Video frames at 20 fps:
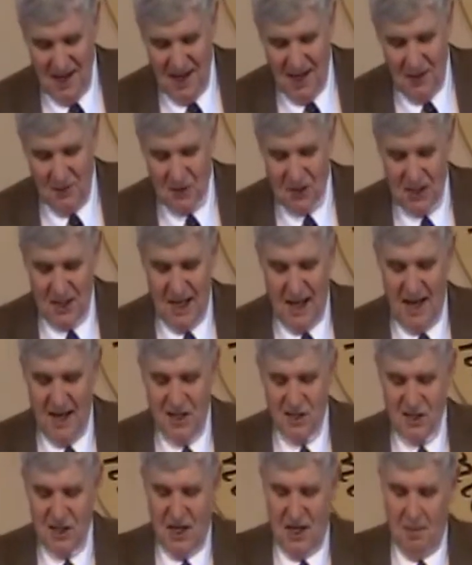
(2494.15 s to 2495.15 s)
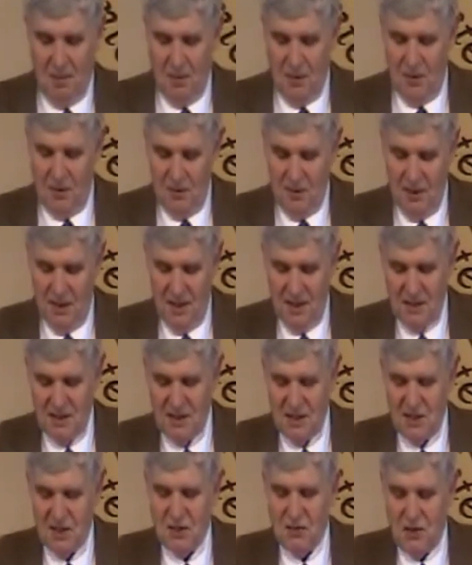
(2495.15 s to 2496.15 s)
It was the Last Supper, and
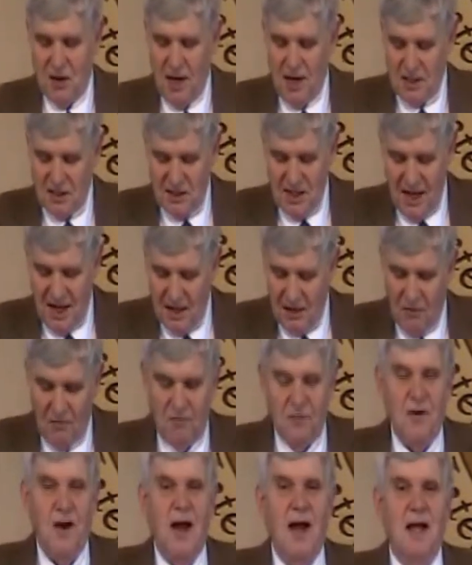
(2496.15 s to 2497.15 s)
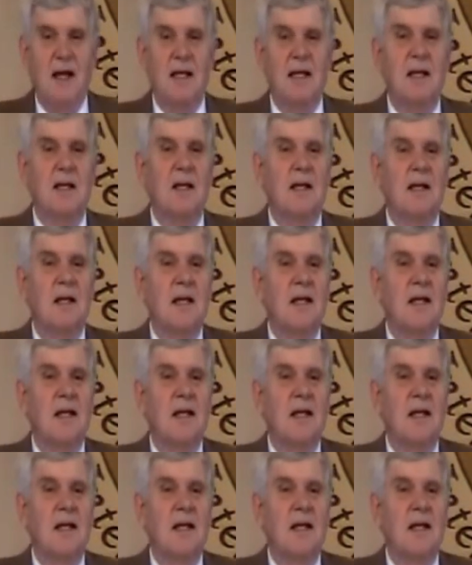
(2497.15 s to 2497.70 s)
since Christ died on Friday,